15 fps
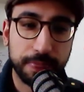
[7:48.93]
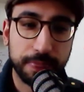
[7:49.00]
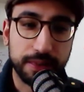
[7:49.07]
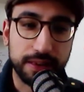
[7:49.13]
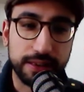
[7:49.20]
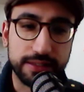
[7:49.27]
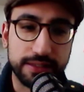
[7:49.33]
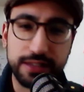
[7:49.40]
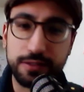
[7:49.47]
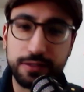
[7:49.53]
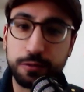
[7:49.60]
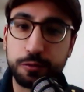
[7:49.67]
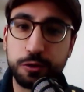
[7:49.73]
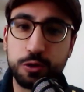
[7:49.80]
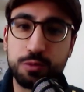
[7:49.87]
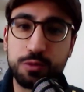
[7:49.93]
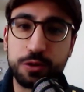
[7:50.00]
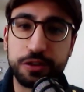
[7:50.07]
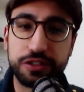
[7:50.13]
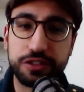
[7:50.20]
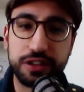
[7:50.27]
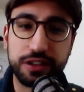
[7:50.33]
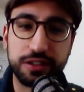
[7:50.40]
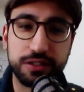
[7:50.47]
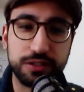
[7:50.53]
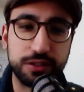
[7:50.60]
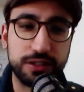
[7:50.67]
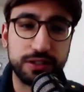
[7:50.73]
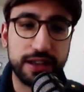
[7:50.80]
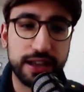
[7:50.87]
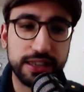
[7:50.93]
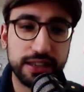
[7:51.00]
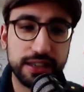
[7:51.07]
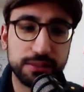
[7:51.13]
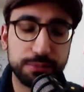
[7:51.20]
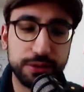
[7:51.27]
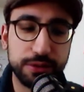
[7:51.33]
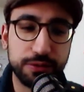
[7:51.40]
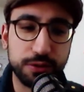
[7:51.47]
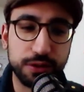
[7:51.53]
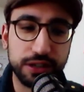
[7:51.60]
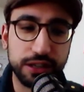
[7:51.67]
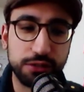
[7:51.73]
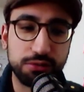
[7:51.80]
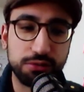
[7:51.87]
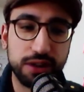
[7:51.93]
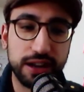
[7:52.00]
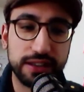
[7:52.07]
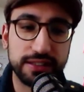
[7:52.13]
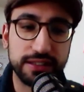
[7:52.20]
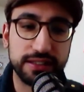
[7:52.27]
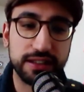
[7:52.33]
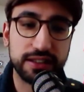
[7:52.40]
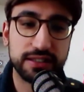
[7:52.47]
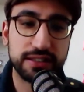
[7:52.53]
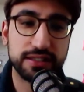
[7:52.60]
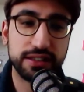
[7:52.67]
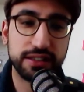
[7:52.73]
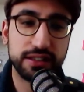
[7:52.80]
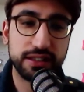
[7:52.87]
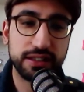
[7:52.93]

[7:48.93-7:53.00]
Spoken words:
Let's give a few more seconds to Daniel before he writes his answer.